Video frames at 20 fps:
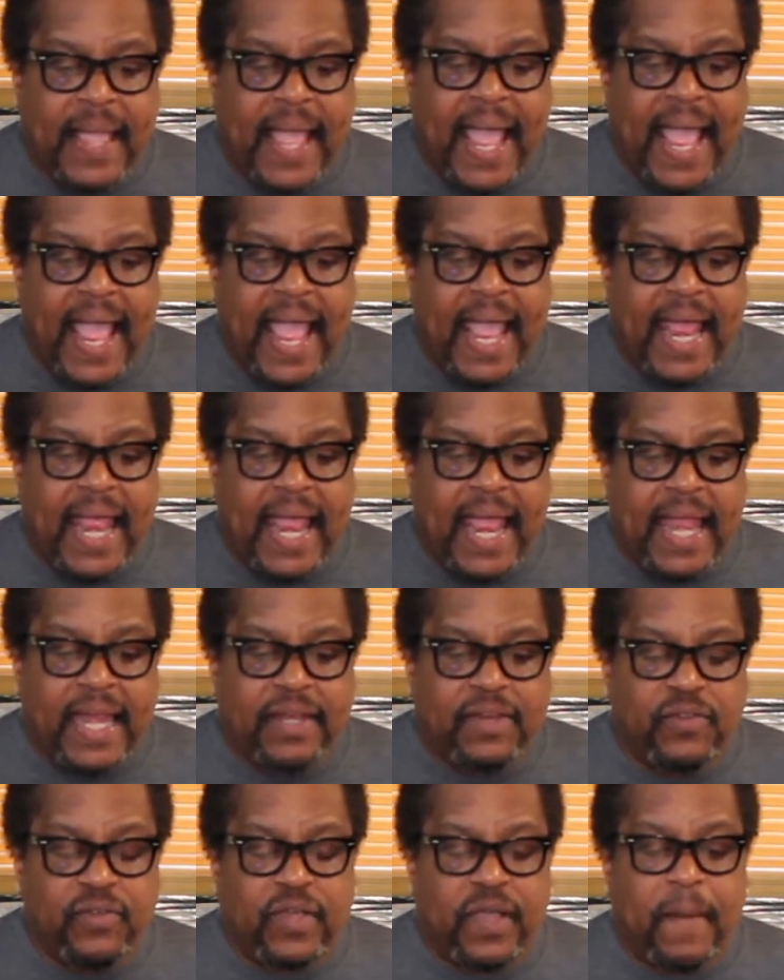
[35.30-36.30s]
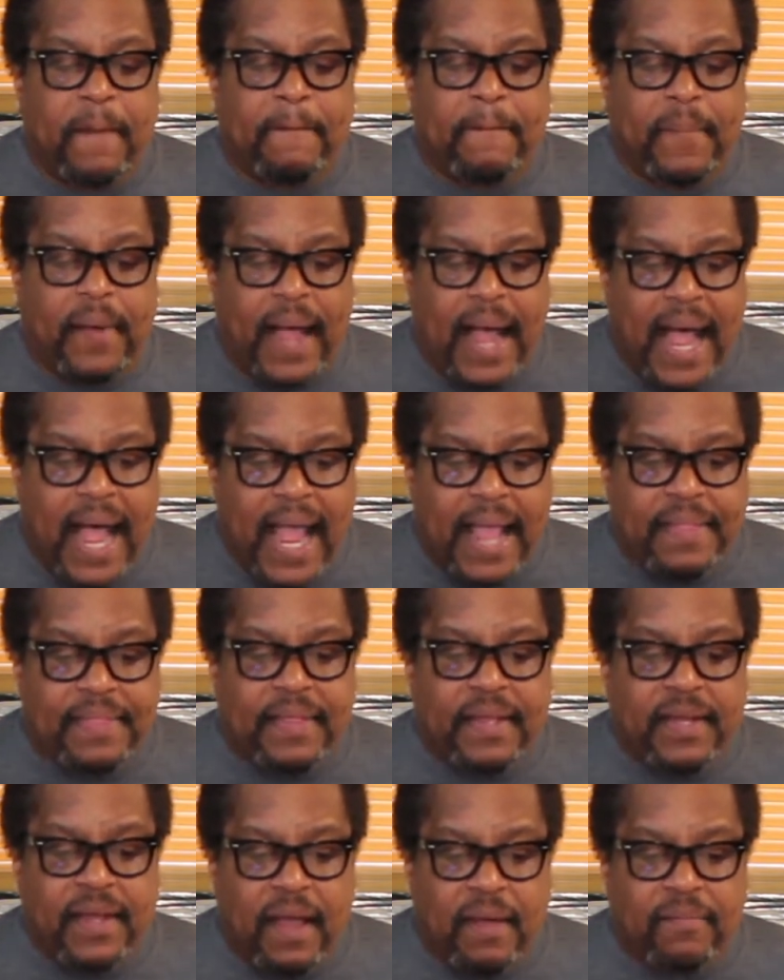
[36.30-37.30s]
and you combine
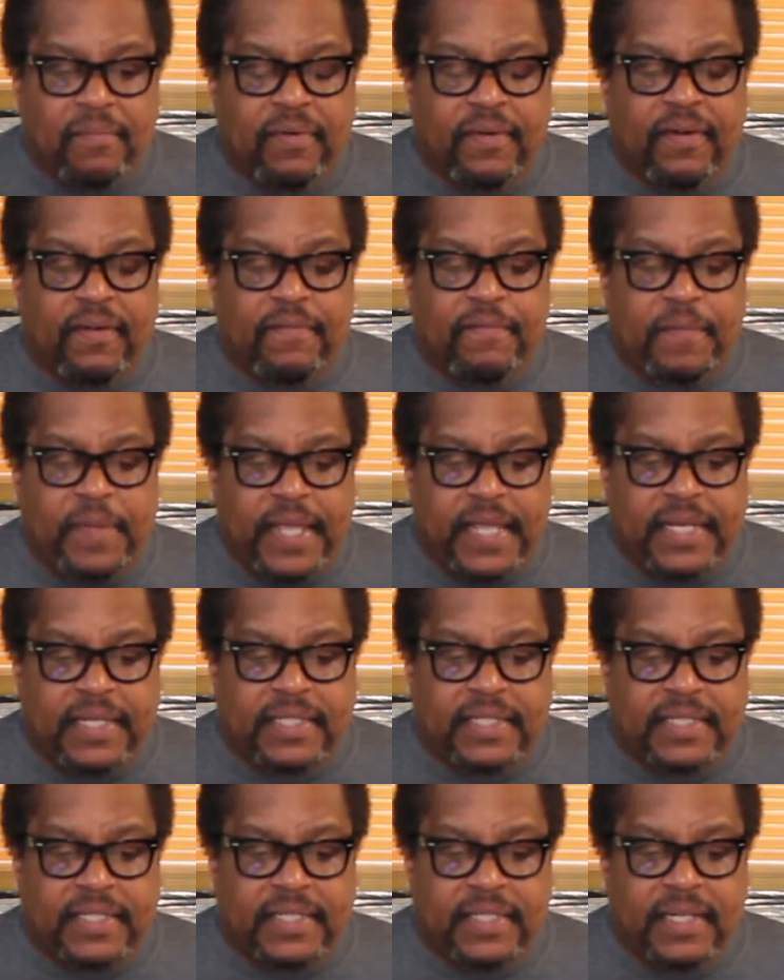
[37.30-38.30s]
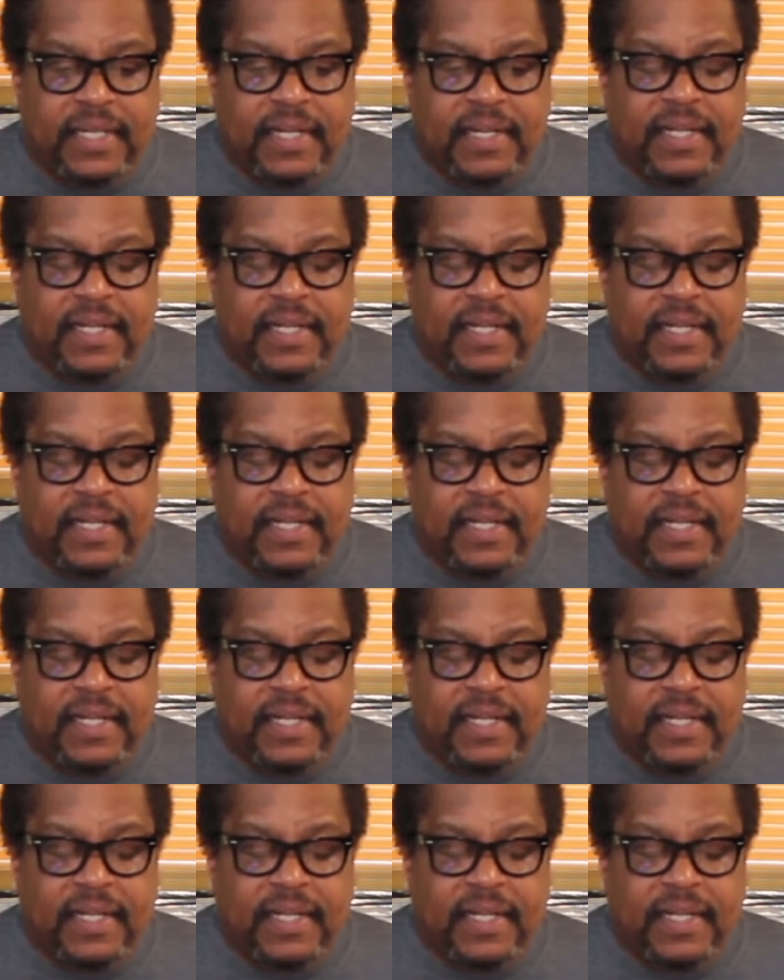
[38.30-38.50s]
the number of beats